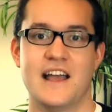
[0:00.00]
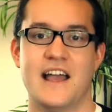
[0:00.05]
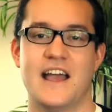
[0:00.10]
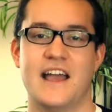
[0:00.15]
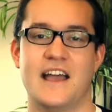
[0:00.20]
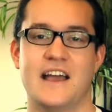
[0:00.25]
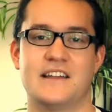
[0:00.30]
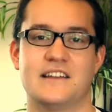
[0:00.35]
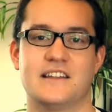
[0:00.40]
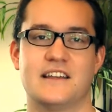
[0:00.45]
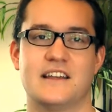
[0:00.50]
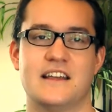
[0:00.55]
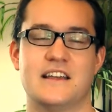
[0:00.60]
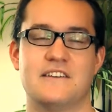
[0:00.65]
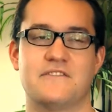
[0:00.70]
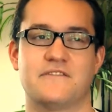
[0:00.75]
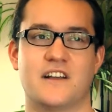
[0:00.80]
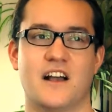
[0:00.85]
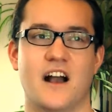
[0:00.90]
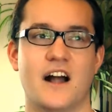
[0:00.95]
And
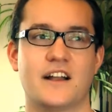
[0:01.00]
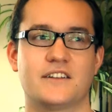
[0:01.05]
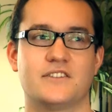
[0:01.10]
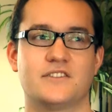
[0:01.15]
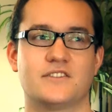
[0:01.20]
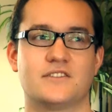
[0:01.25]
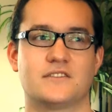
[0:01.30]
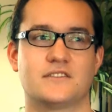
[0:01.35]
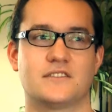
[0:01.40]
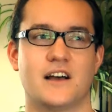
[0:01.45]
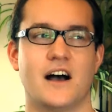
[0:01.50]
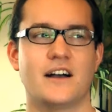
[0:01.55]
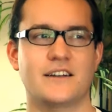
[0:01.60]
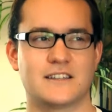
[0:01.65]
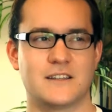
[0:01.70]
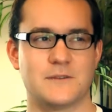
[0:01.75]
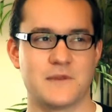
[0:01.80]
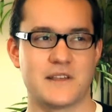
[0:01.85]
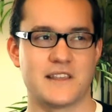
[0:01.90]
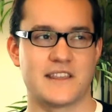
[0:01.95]
if God could talk
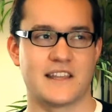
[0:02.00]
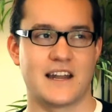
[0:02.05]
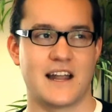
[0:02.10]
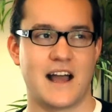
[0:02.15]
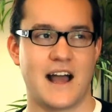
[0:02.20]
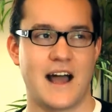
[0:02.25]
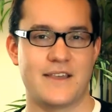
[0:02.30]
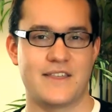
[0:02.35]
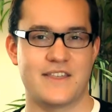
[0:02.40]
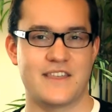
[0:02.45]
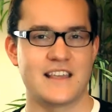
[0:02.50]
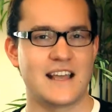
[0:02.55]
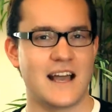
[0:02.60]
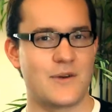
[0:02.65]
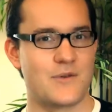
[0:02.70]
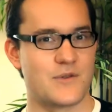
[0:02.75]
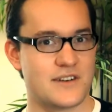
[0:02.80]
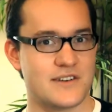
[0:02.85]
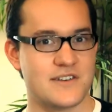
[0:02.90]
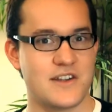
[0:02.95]
to me, then I think I
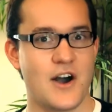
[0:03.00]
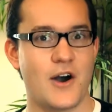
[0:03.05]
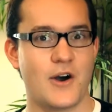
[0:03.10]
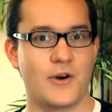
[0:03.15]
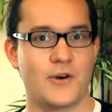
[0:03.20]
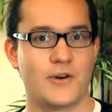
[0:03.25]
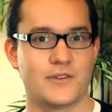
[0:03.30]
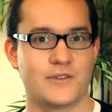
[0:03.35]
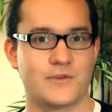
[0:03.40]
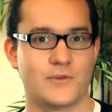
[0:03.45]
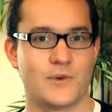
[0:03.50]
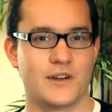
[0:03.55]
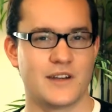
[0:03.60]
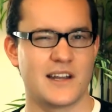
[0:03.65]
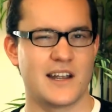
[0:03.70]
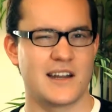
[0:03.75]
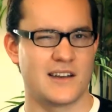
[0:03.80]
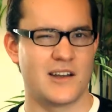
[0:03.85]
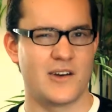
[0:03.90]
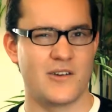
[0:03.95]
would know.
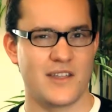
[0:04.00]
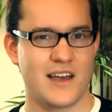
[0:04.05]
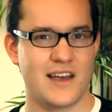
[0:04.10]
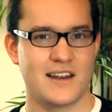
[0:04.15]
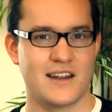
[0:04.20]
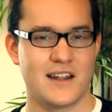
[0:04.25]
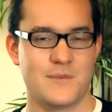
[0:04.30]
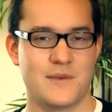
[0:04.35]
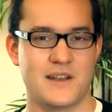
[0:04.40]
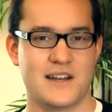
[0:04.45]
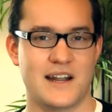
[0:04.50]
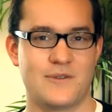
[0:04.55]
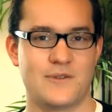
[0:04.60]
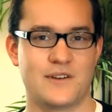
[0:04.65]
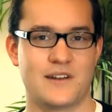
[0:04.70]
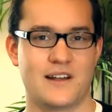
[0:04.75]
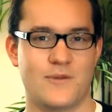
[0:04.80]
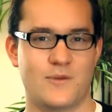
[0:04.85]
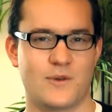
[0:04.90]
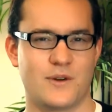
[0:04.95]
Wouldn't I know that? I mean, I
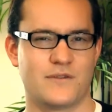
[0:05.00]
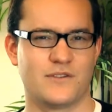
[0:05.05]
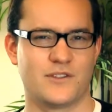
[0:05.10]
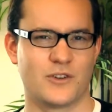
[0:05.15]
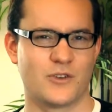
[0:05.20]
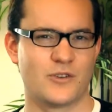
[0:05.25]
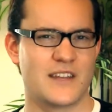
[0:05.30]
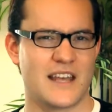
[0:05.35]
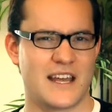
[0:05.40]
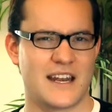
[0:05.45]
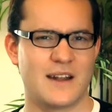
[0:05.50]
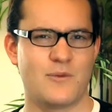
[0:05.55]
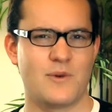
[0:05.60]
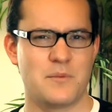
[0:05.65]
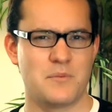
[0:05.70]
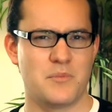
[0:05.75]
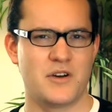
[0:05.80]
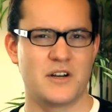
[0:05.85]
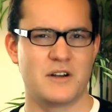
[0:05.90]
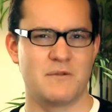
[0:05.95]
would have learned that at
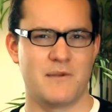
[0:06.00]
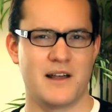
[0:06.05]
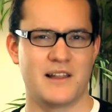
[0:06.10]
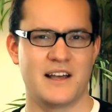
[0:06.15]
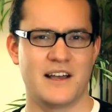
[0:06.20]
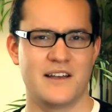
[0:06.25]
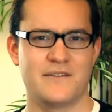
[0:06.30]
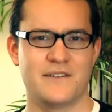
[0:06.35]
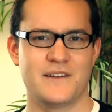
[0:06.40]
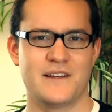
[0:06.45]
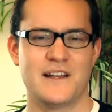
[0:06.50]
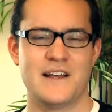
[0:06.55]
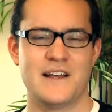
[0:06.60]
one point in my life.